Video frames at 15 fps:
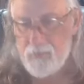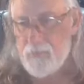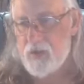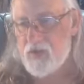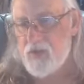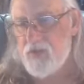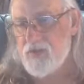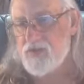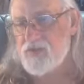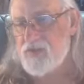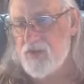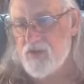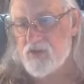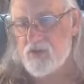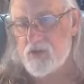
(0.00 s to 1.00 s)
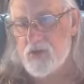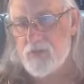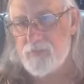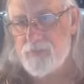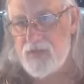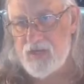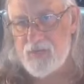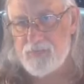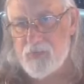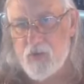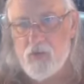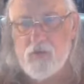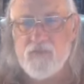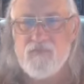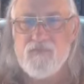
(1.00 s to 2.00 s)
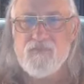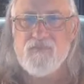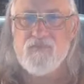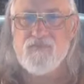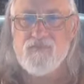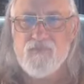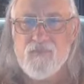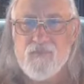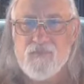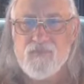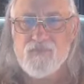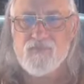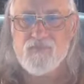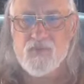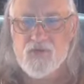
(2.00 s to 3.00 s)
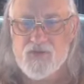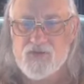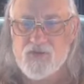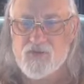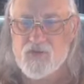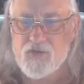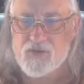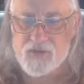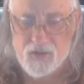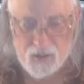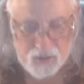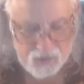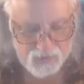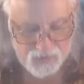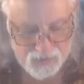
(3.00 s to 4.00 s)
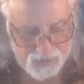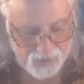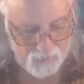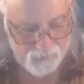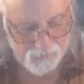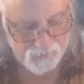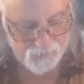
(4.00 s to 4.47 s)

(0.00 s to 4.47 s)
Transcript: because they are good people who do good things.